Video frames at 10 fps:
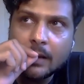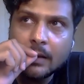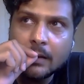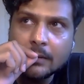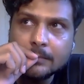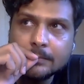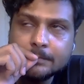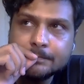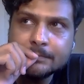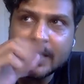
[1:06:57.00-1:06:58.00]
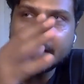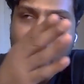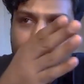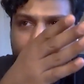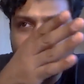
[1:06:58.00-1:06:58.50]
um, like
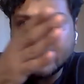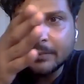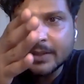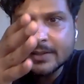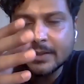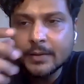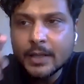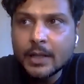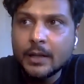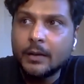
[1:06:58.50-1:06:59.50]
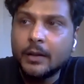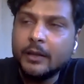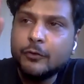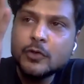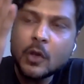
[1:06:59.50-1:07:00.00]
fifteen minutes.
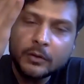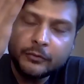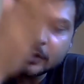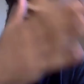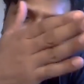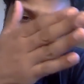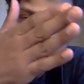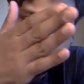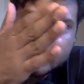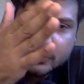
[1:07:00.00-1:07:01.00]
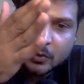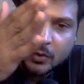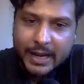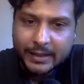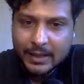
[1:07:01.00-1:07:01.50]
If you saw the first frame of the show
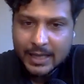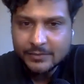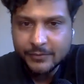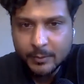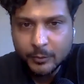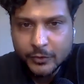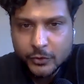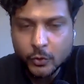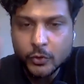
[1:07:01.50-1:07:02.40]
and the last frame of the